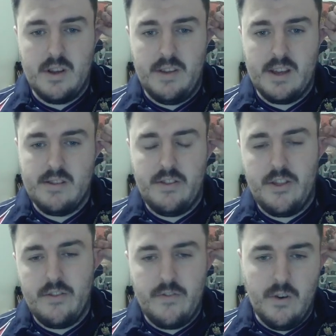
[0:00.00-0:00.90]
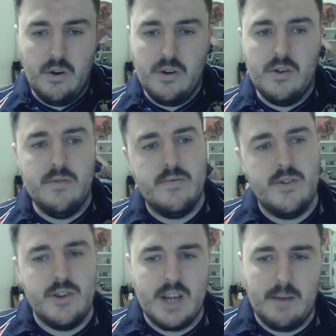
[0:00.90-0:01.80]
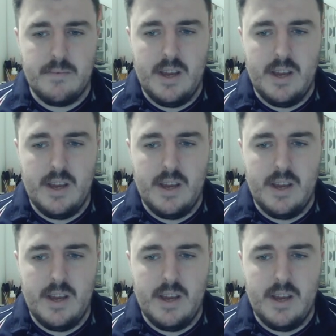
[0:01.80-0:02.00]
I think 4 Ushabti,